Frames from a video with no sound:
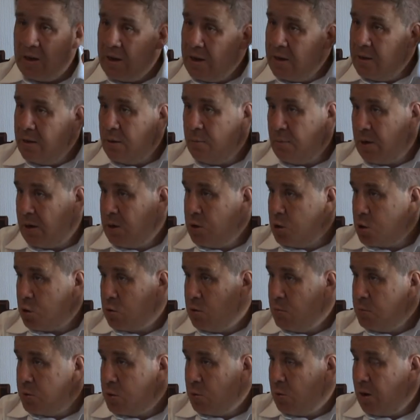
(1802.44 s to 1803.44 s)
in the
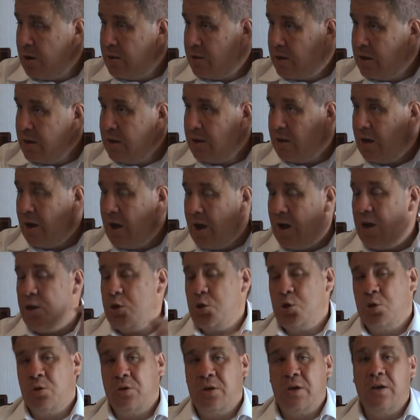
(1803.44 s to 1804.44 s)
manuscript. So I think
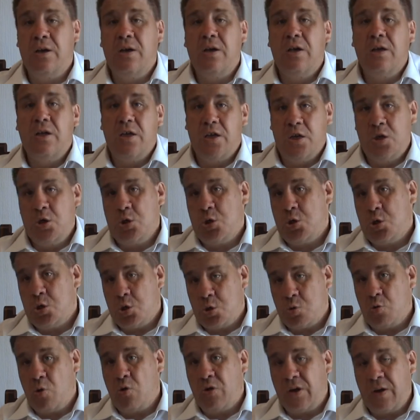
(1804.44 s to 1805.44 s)
actually it's
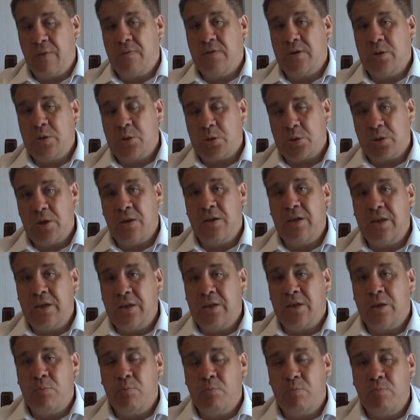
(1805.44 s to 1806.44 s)
strong evidence that he
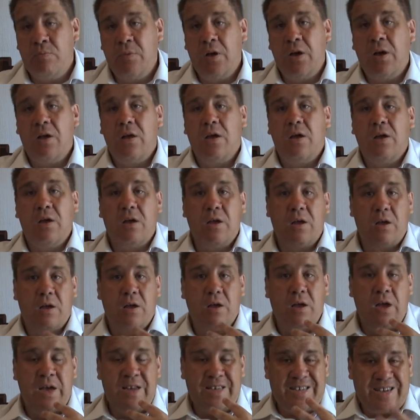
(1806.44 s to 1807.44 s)
did
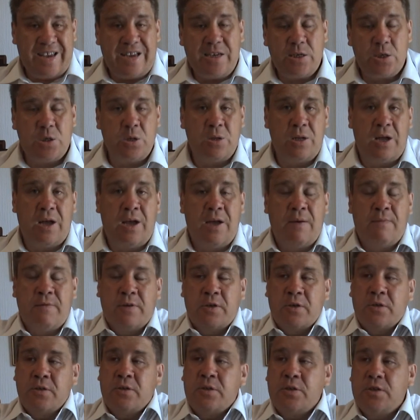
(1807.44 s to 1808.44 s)
attest to that
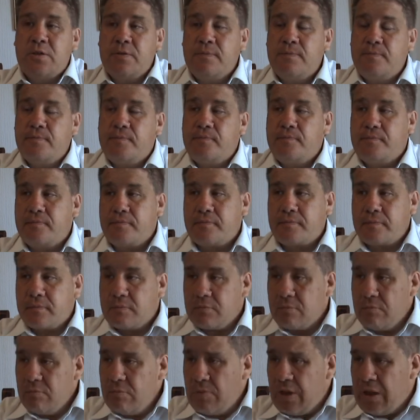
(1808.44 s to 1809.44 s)
evidence.
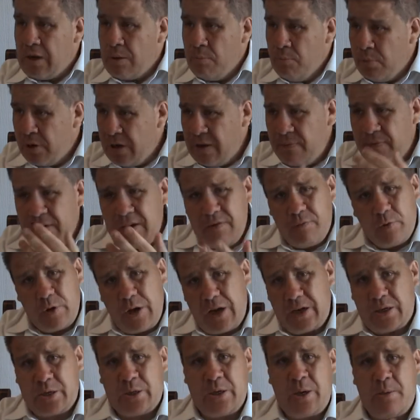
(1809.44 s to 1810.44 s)
But even if we
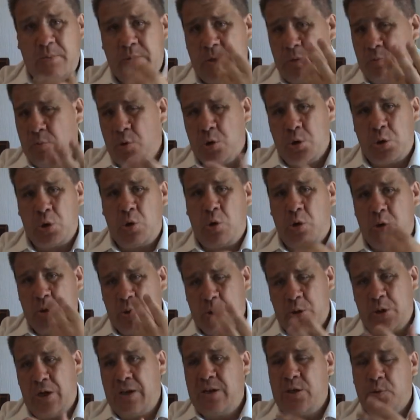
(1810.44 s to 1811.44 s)
accept it, most
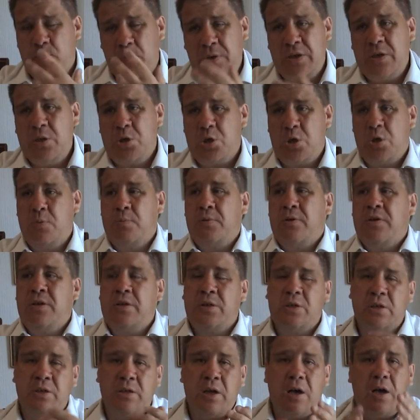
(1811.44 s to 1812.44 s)
scholars say it's been
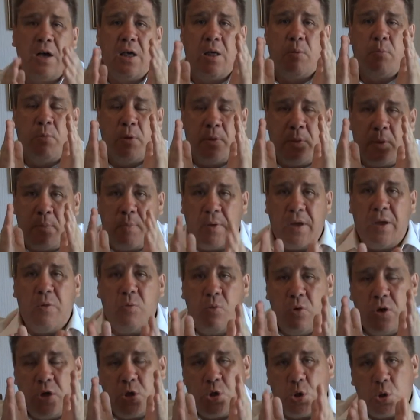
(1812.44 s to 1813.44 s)
interpolated. But the
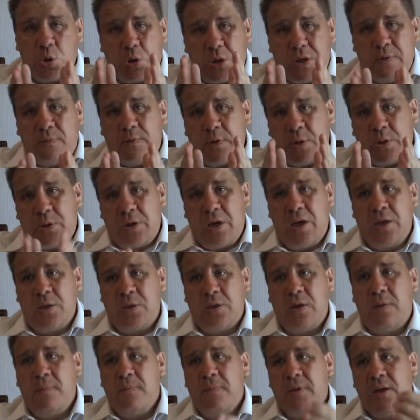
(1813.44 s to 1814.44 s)
bit where Josephus
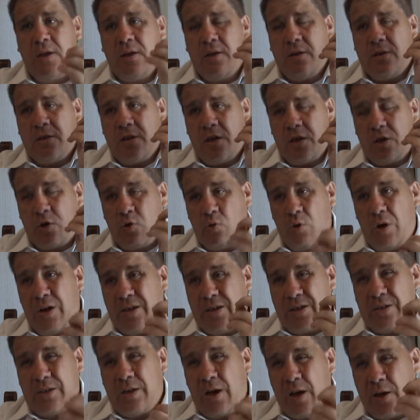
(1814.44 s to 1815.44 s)
says that
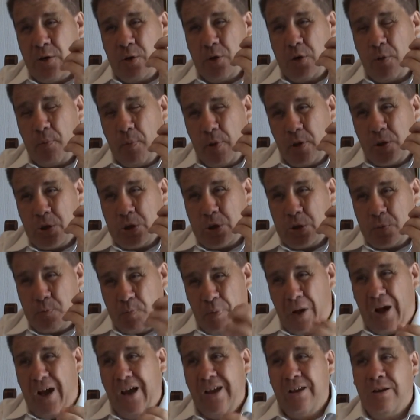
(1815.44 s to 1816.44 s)
Christ died under Pontius
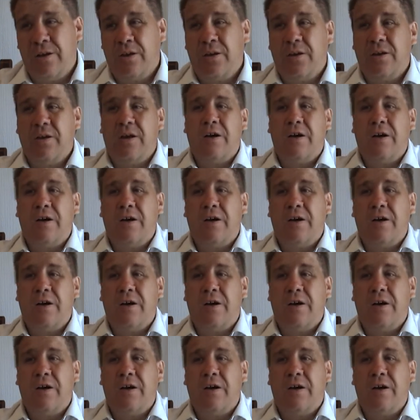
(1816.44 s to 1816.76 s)
Pilate,